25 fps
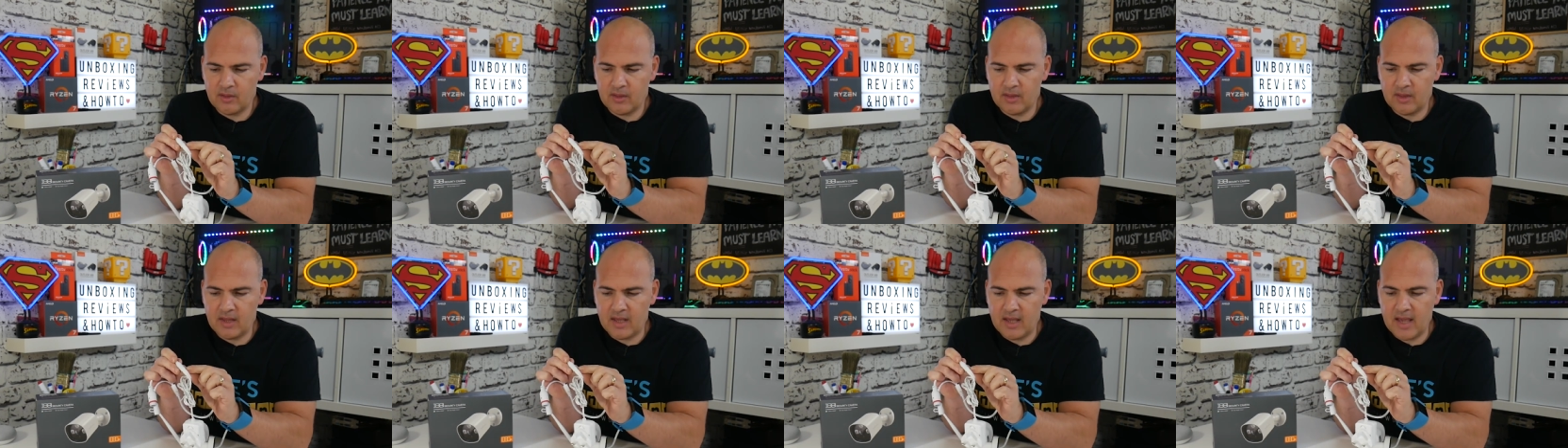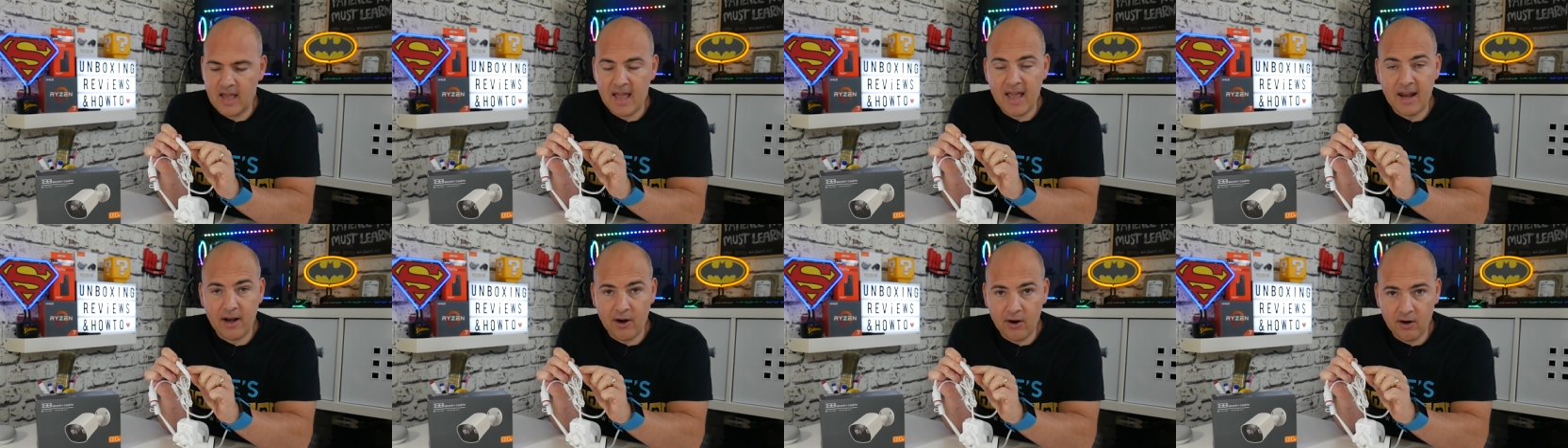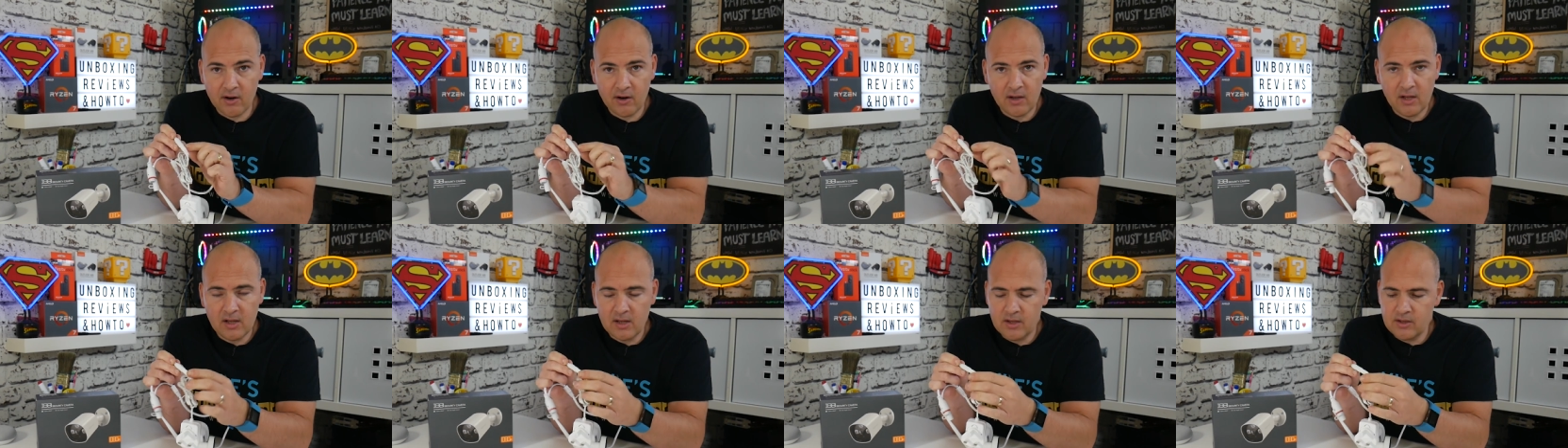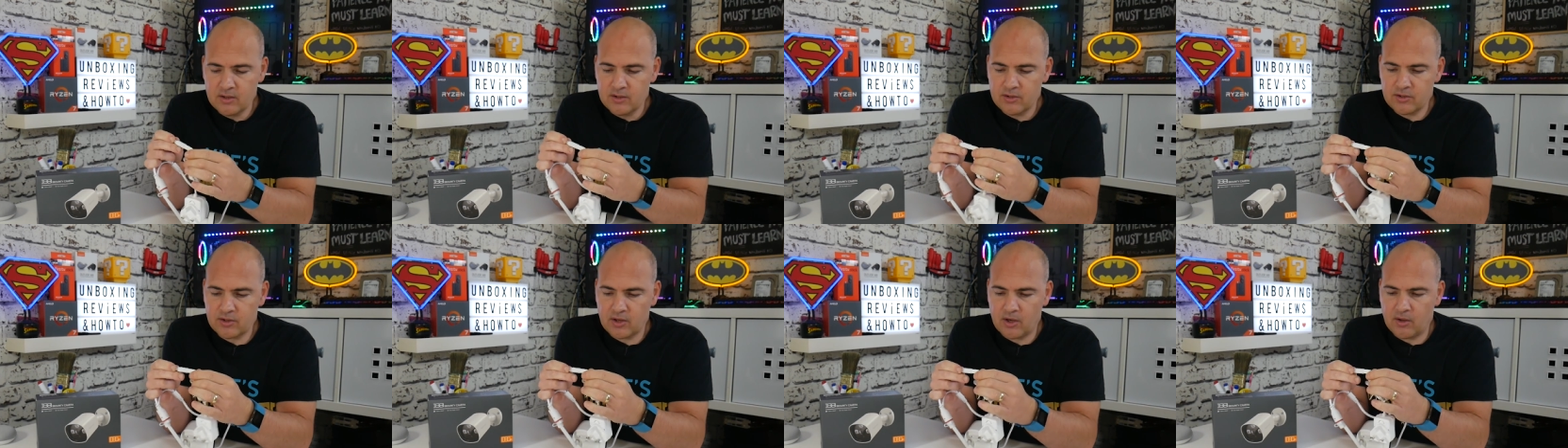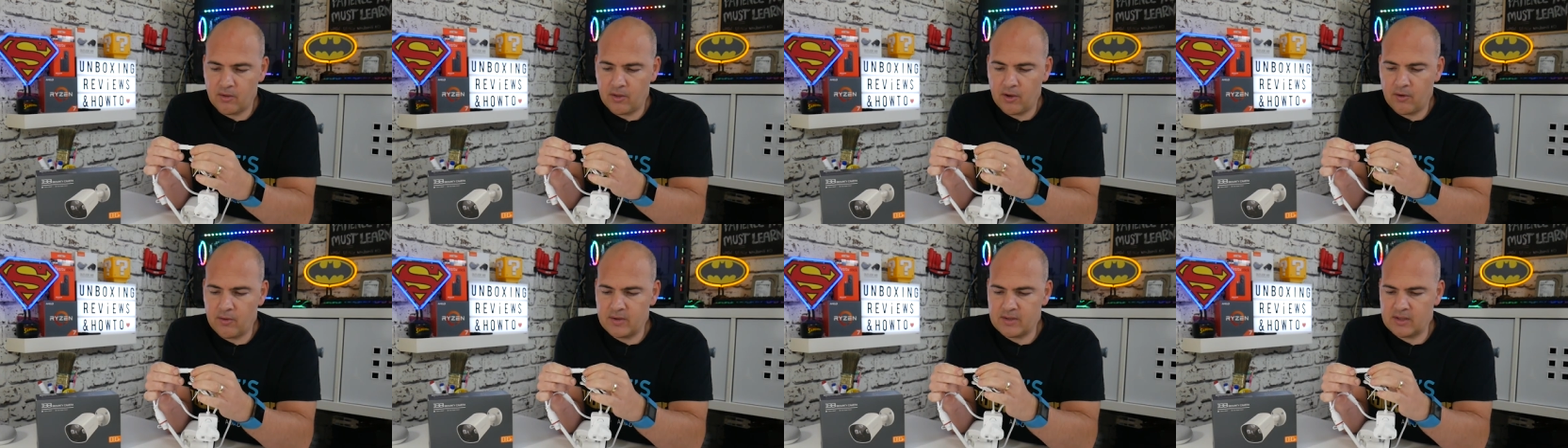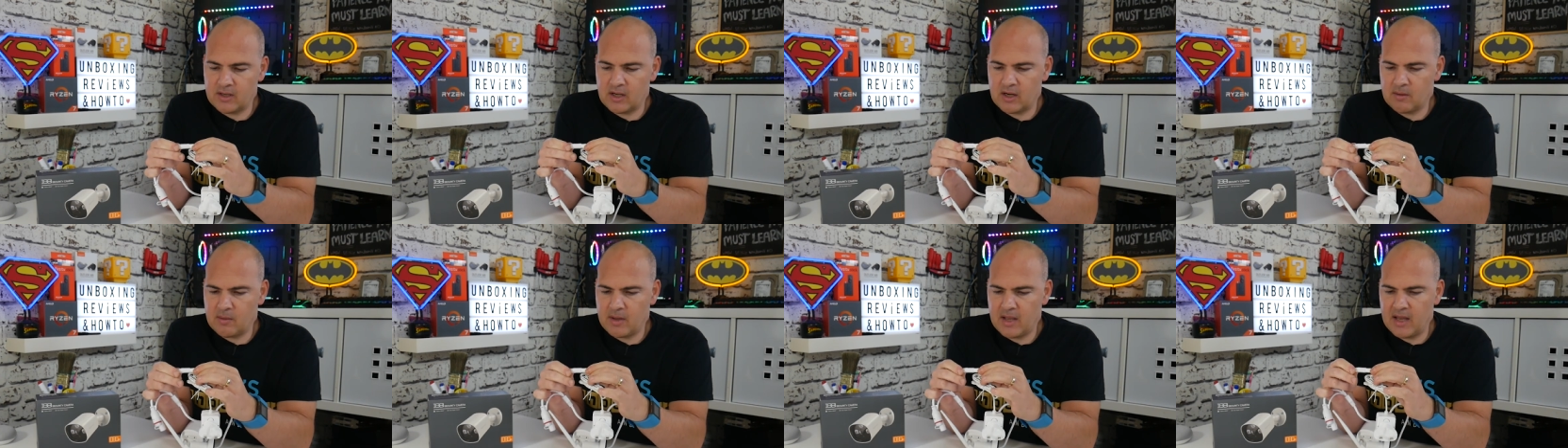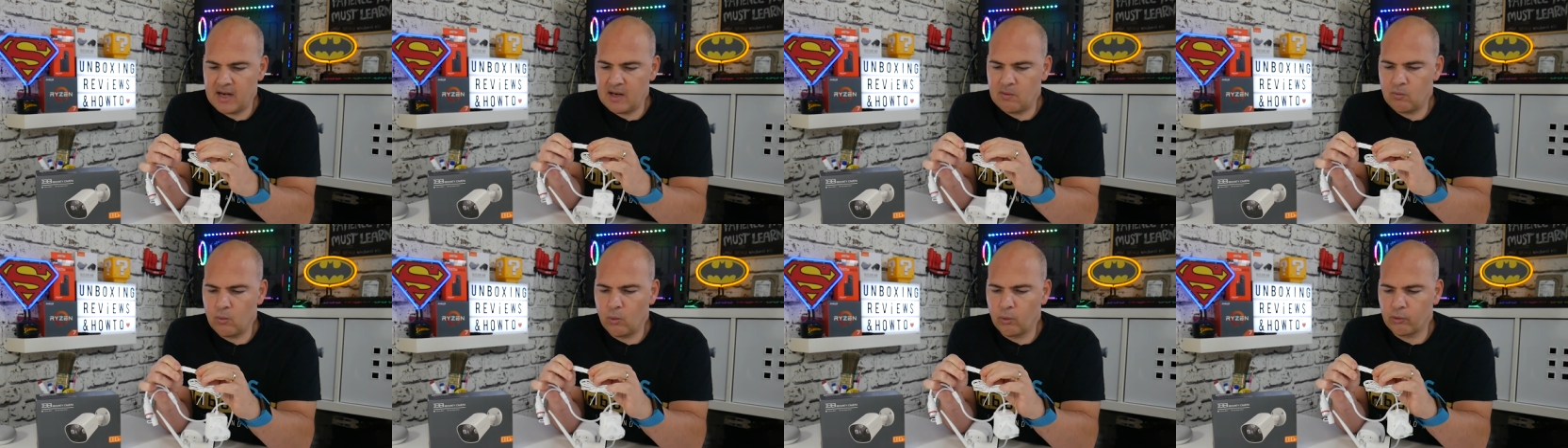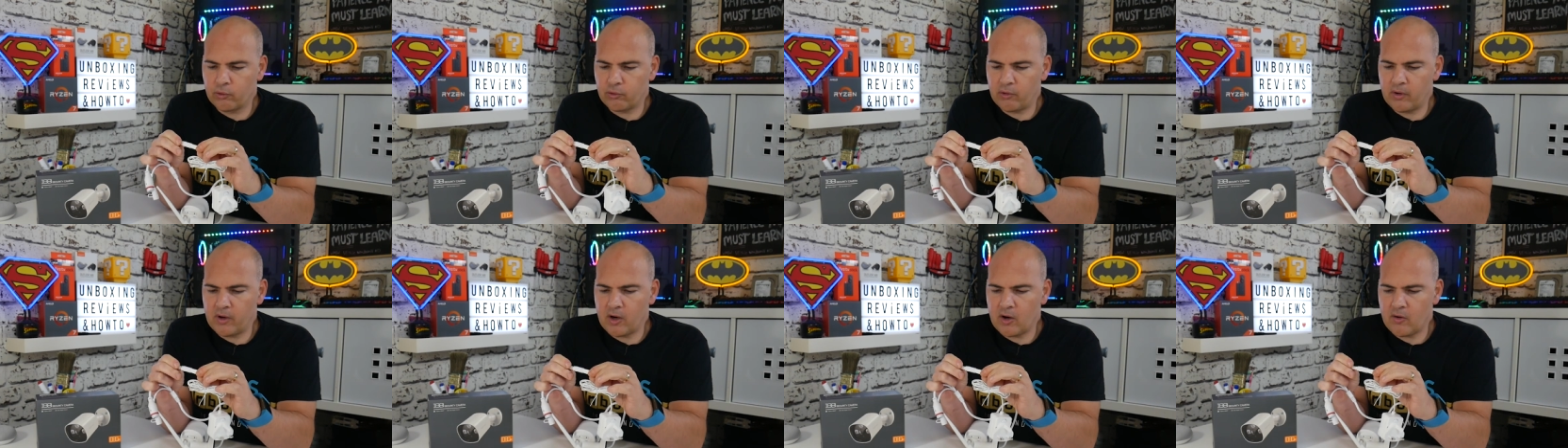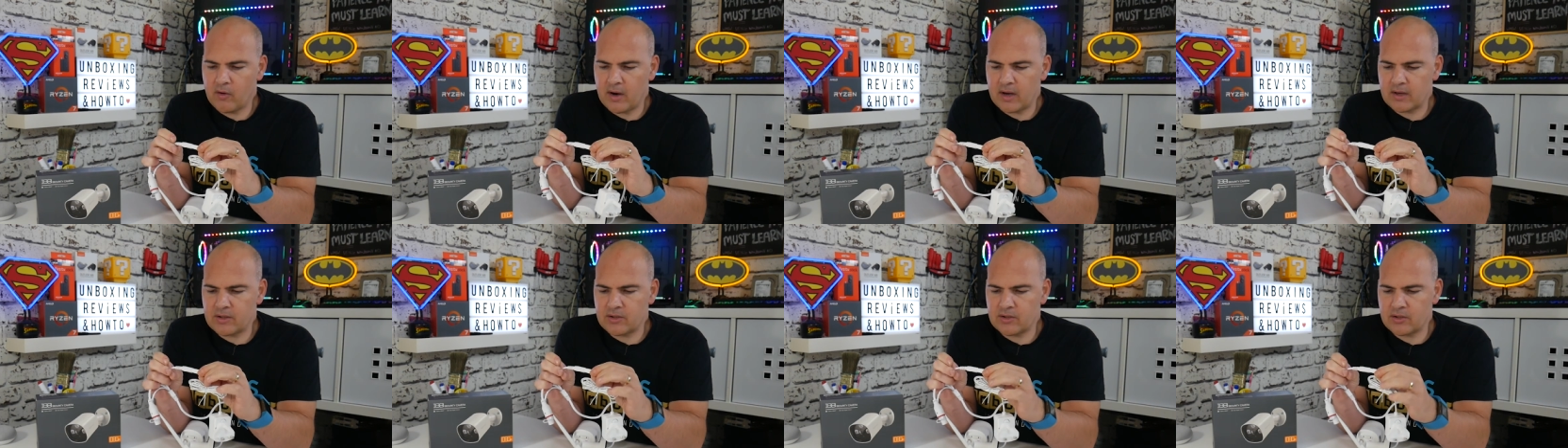the inner, so there isn't going to be any water ingress,